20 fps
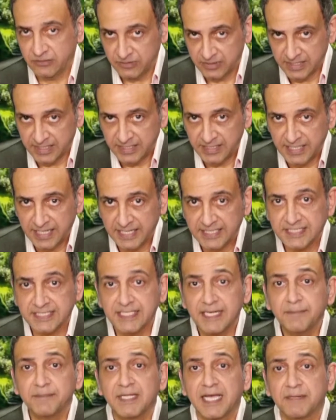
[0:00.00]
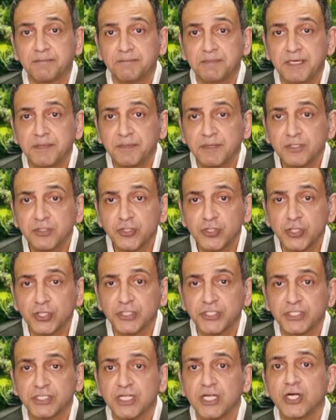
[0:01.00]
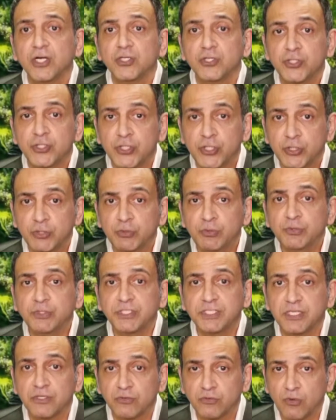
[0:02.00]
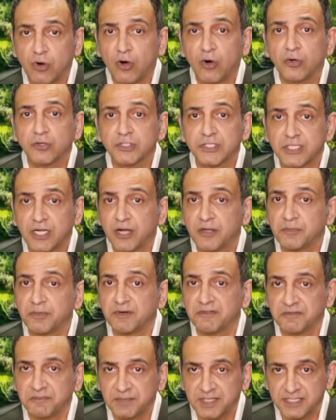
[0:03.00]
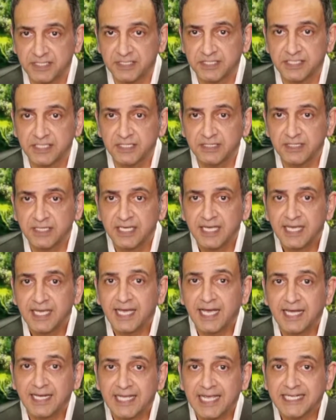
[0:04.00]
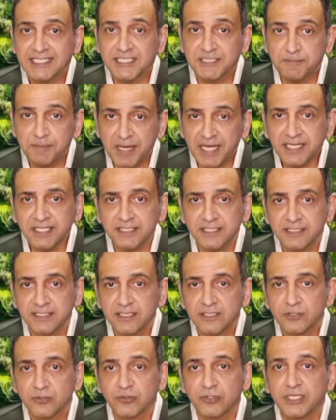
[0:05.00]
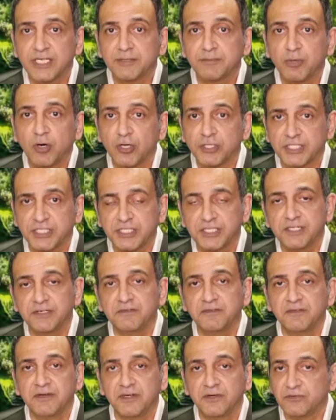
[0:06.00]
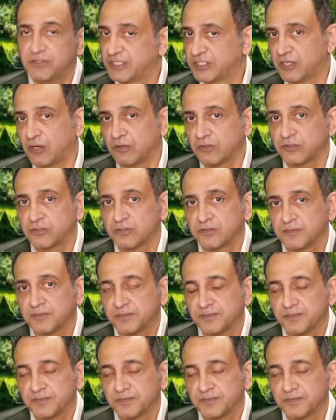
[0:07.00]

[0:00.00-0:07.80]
today, except that people just choose the wrong type of medicine and expect to get positive results.